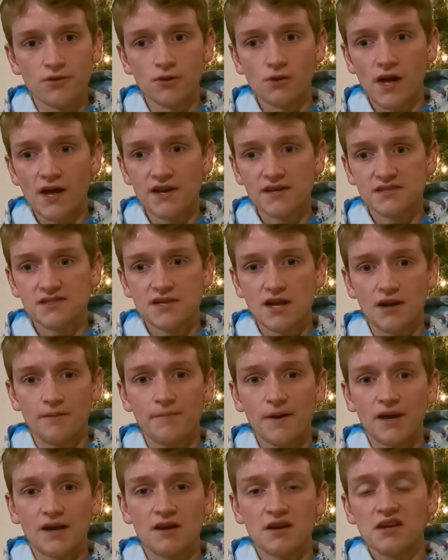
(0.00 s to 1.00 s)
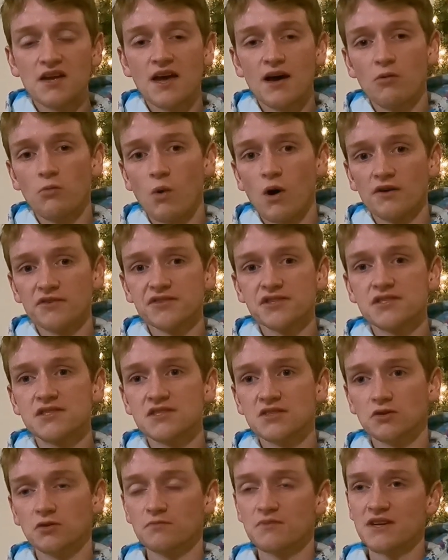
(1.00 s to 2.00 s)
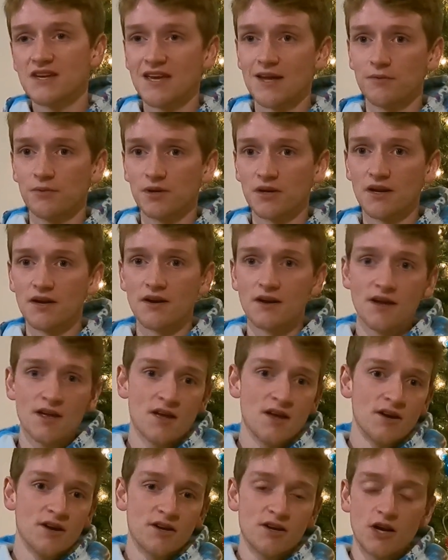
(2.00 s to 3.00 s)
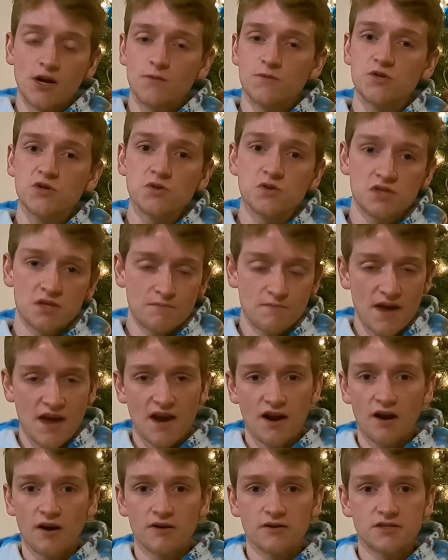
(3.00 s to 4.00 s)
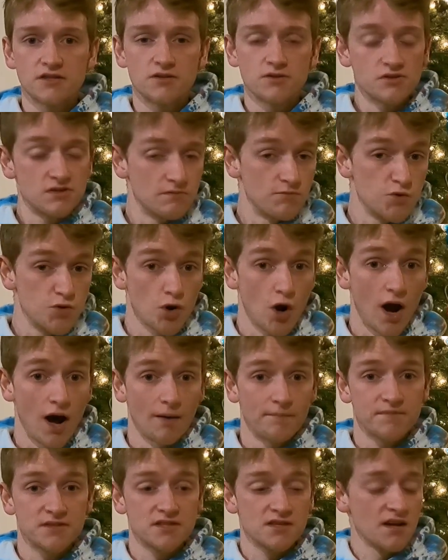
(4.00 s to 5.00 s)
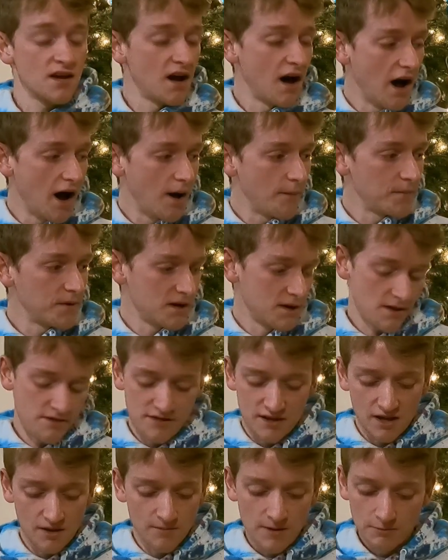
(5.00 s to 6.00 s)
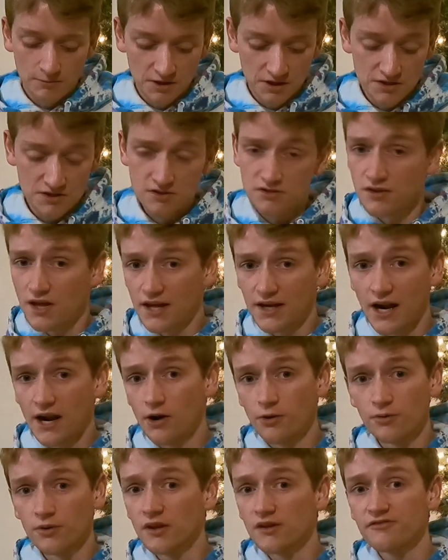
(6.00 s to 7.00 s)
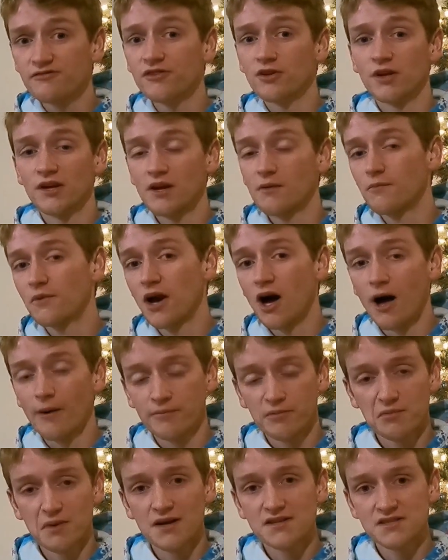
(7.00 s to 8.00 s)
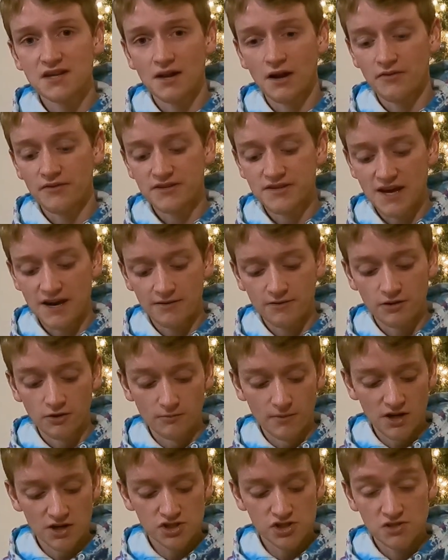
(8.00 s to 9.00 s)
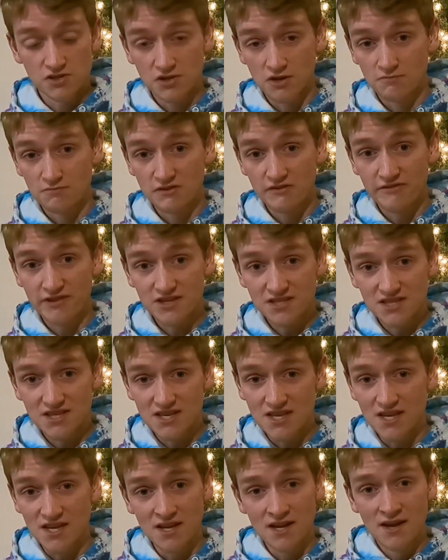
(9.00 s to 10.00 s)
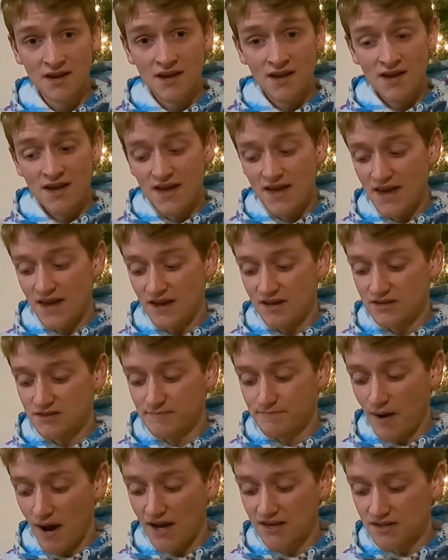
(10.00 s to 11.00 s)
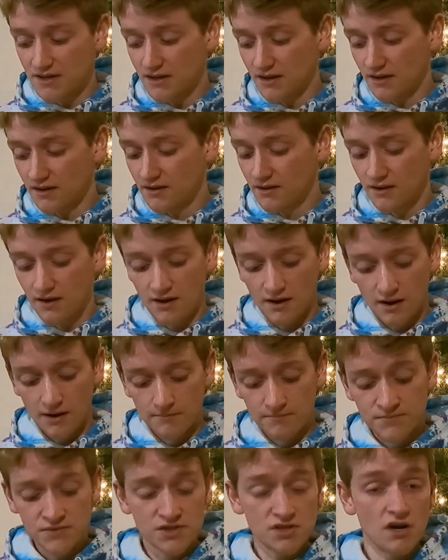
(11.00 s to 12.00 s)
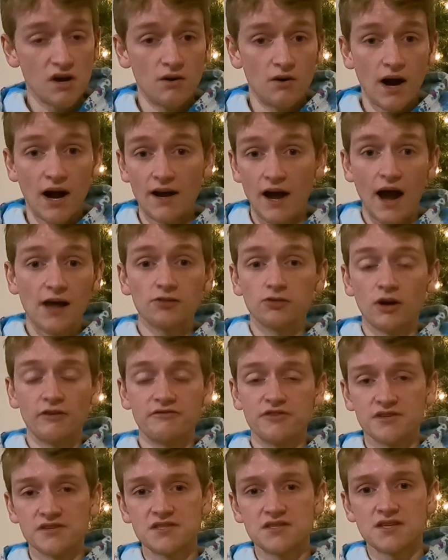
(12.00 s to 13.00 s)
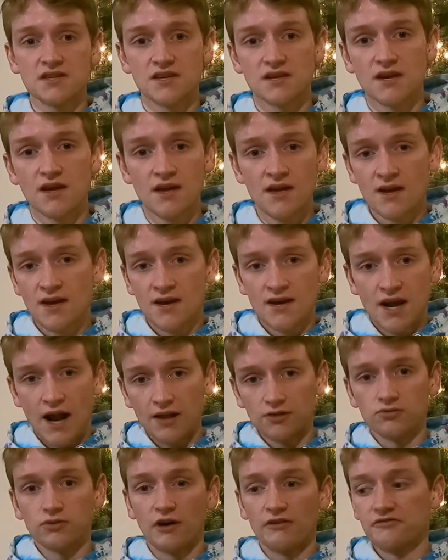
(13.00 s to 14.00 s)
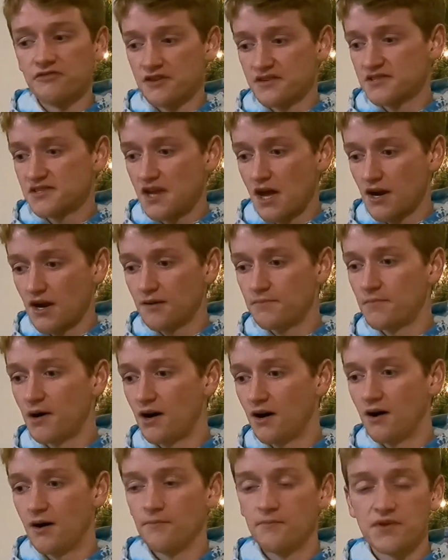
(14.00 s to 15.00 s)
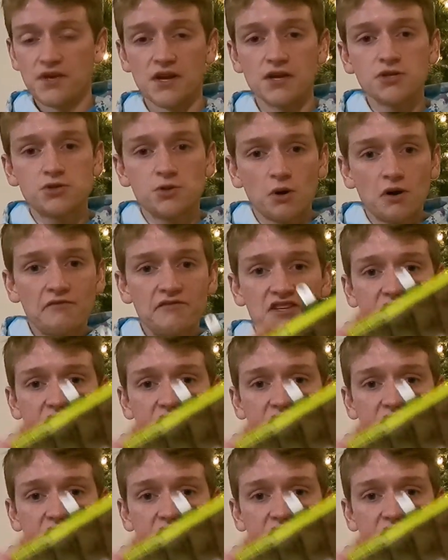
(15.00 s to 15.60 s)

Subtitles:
the lightest setup I could get while still being able to, do some airs, do some drops, and I think I'm able to do that. I don't really feel like I'm compromising on the downhill much in terms of the ski and binding. So I love this ski. I love this setup, and it sort of